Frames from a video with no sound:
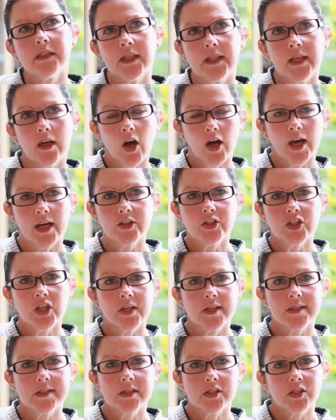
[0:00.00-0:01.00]
that I
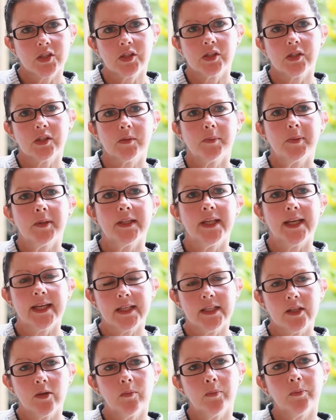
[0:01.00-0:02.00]
chose to do the
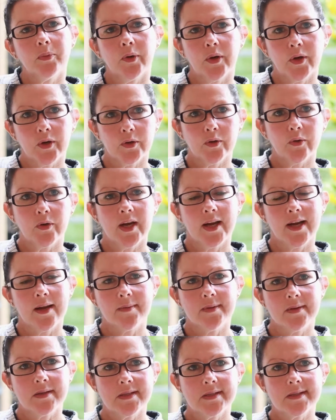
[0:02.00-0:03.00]
Palladium
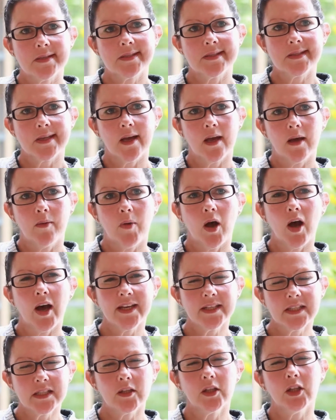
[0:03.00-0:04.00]
program is
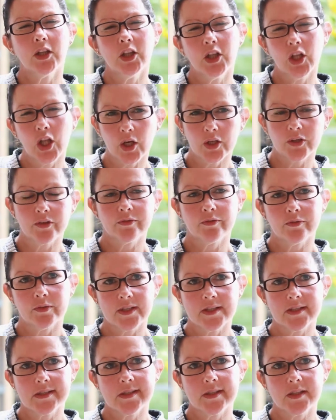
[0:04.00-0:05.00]
I did a lot of
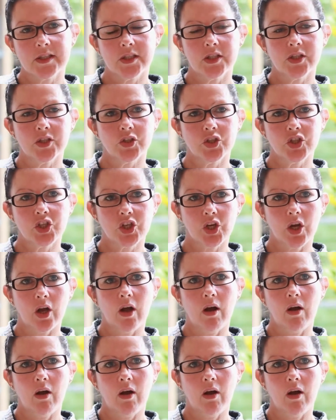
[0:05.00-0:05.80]
research